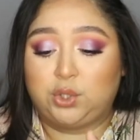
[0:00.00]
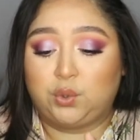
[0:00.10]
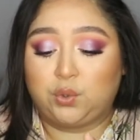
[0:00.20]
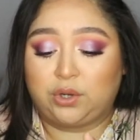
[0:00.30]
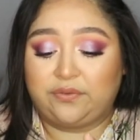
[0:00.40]
New
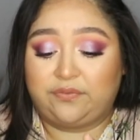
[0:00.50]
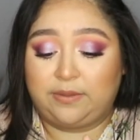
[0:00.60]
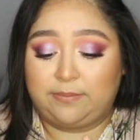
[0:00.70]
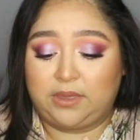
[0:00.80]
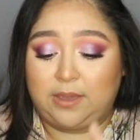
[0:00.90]
York
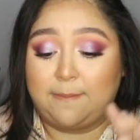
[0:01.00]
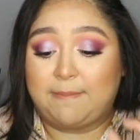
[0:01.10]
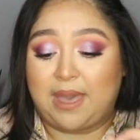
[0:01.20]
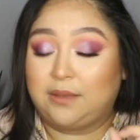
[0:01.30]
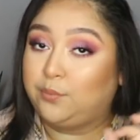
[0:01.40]
Fit Me
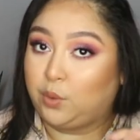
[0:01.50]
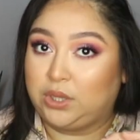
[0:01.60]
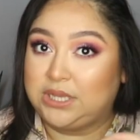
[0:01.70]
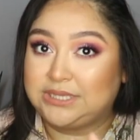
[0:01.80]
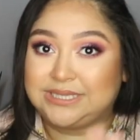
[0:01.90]
Matte and Poreless.